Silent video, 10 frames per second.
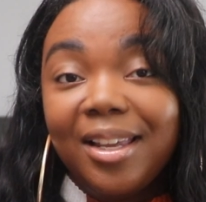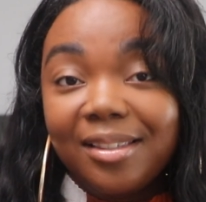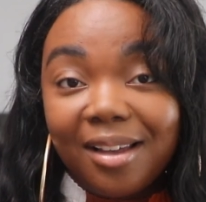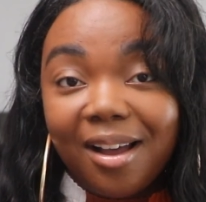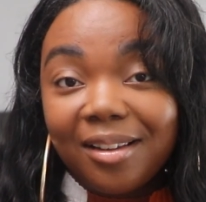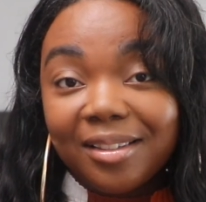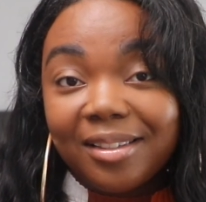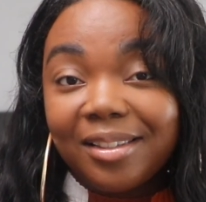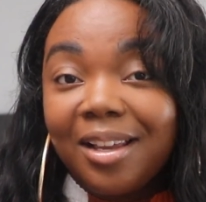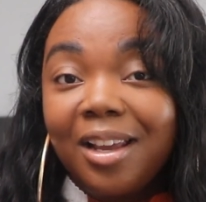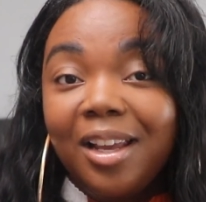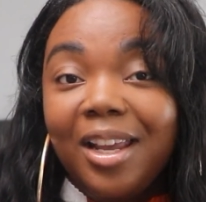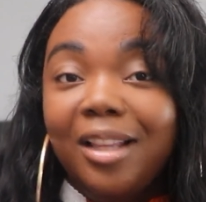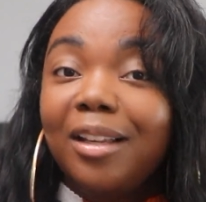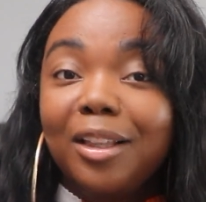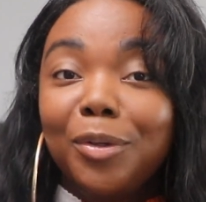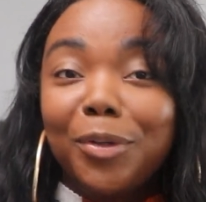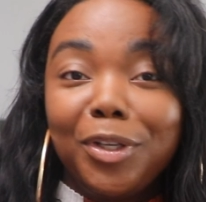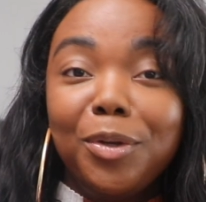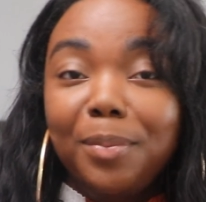socks, and like little
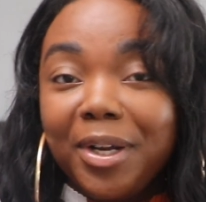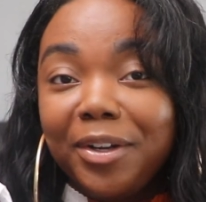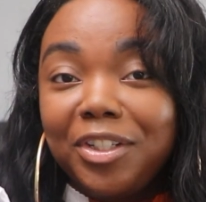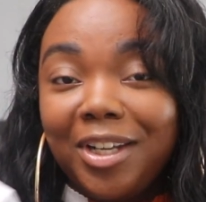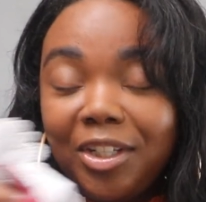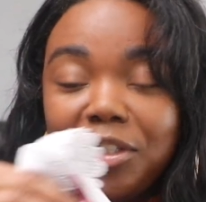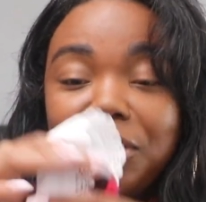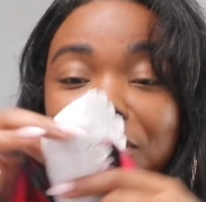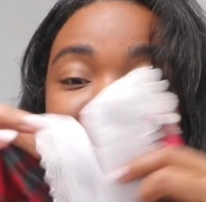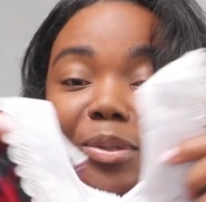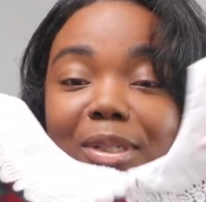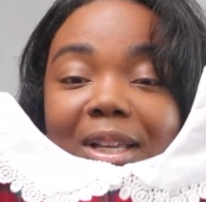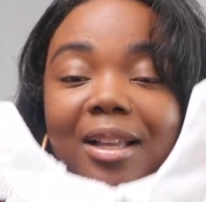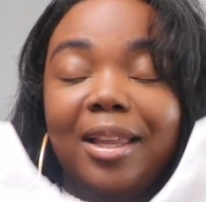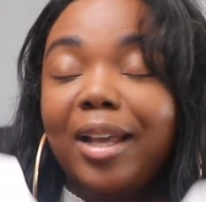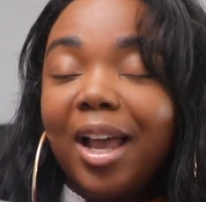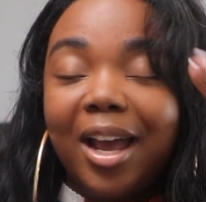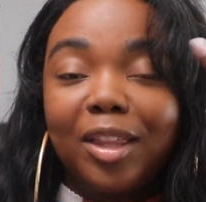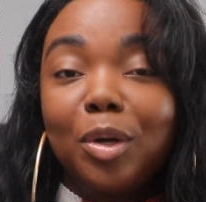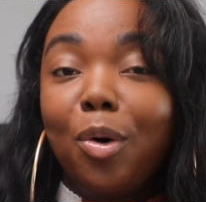cute Mary Jane shoes. Like, I
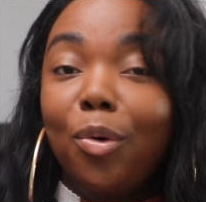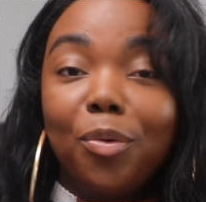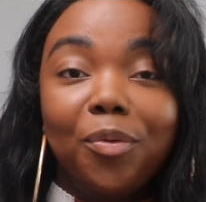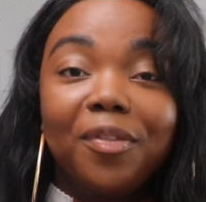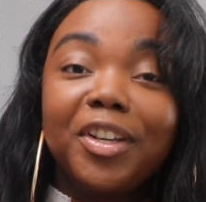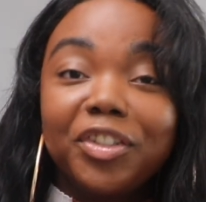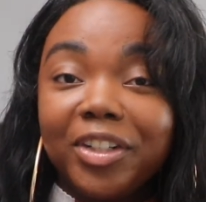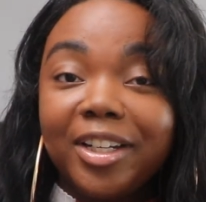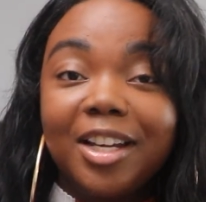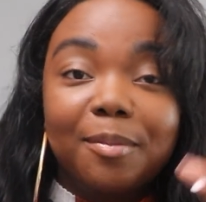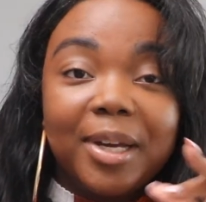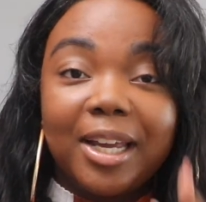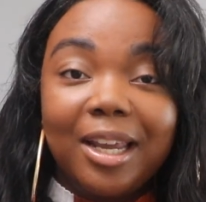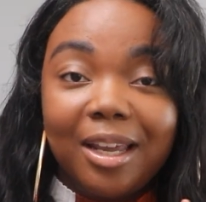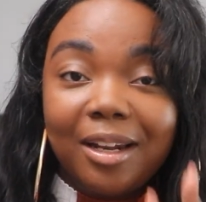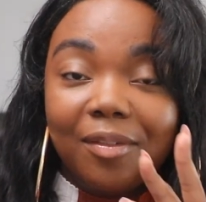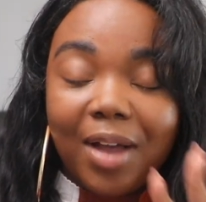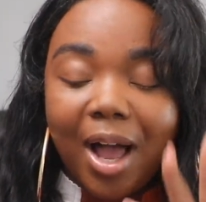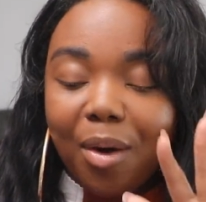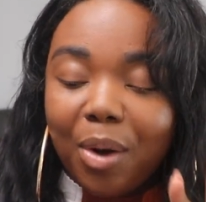had the whole vision in my head of
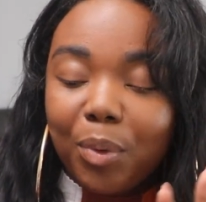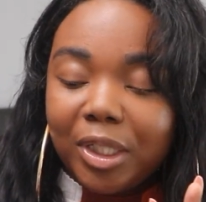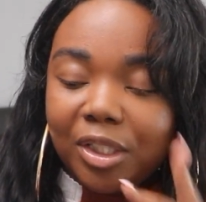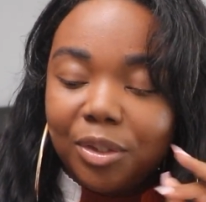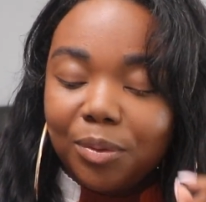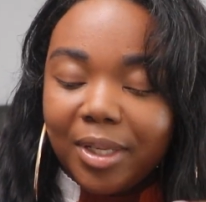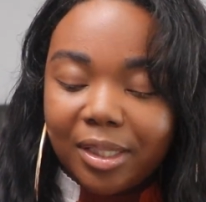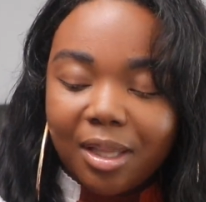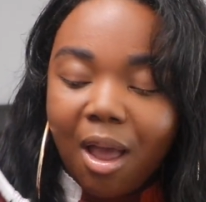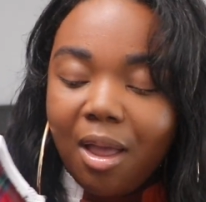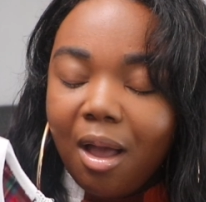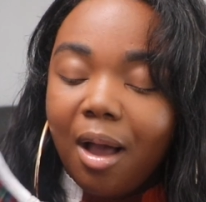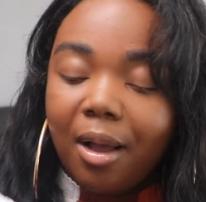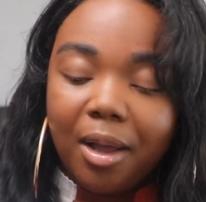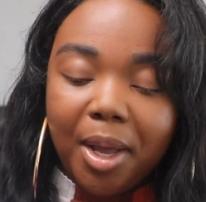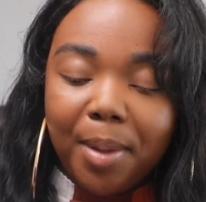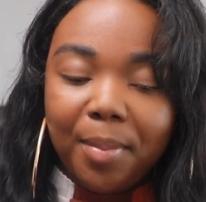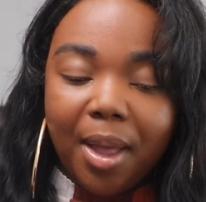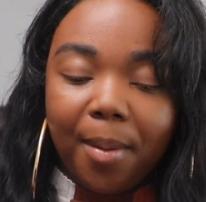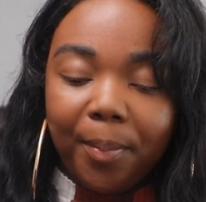how I wanted to do this.
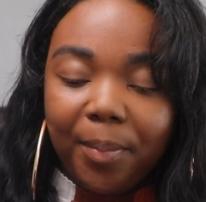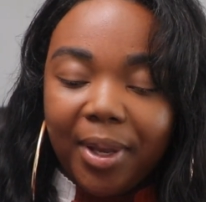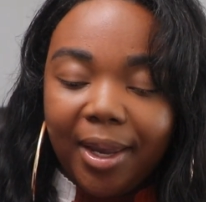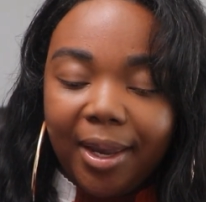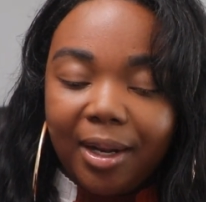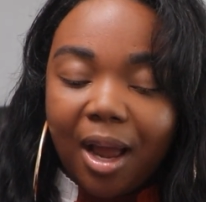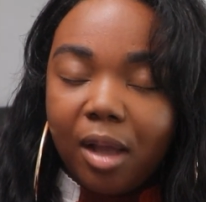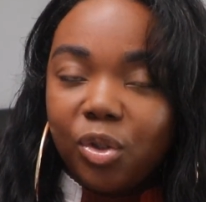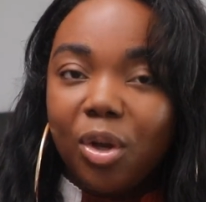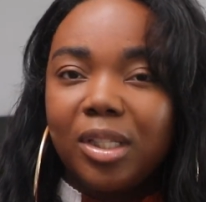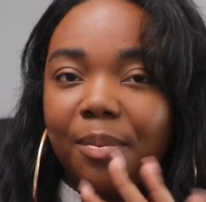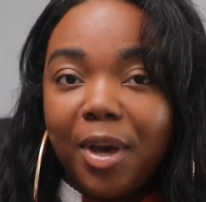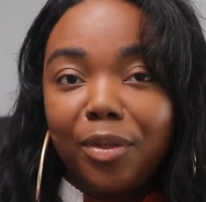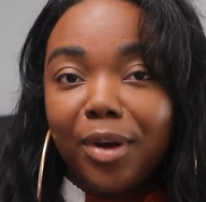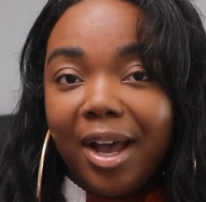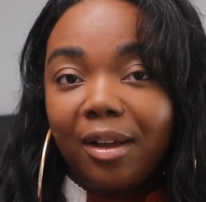But I saw some other